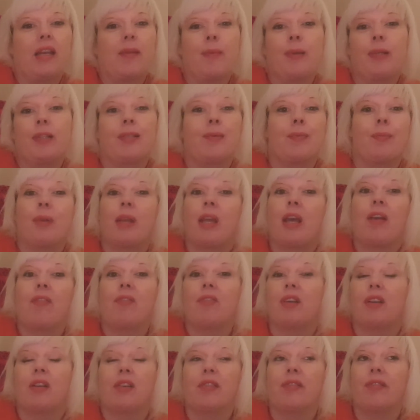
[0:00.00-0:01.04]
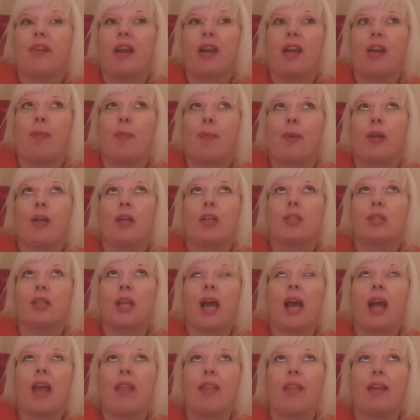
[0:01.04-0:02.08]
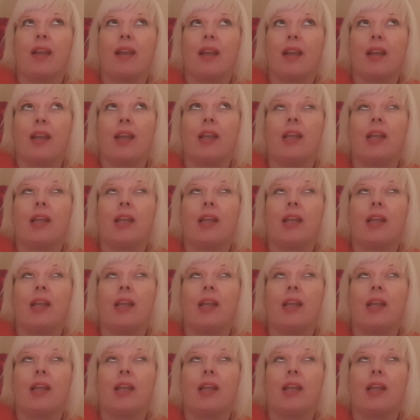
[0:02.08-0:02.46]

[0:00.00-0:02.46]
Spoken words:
about somebody having an affair, because I think